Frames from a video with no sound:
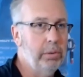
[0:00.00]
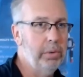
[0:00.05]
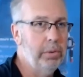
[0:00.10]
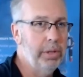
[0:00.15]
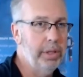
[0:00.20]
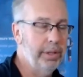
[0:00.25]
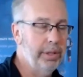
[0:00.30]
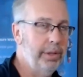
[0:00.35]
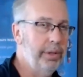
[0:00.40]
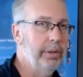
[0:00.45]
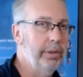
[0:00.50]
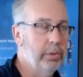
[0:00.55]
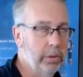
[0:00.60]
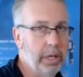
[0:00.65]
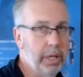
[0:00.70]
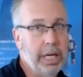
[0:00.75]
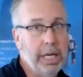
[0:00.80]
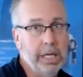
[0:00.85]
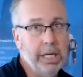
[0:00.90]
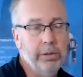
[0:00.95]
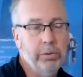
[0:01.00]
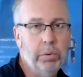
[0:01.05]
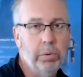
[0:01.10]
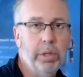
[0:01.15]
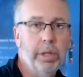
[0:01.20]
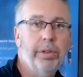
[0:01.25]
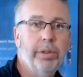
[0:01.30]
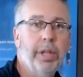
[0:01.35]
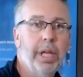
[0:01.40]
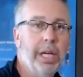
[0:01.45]
with or end
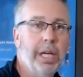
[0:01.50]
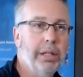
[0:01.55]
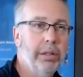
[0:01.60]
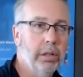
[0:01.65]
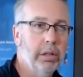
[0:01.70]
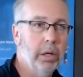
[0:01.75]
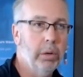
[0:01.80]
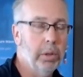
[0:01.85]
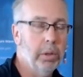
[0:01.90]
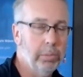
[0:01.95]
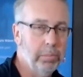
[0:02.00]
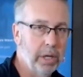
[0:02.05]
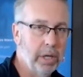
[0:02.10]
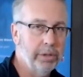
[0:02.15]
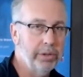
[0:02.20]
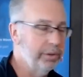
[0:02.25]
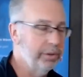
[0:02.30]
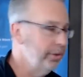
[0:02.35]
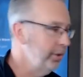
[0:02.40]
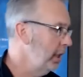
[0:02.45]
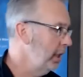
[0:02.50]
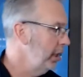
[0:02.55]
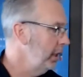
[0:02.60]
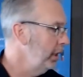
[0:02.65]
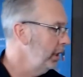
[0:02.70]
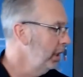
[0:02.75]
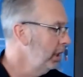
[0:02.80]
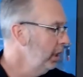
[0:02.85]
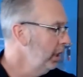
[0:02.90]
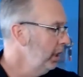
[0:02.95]
with a lower pressure setting.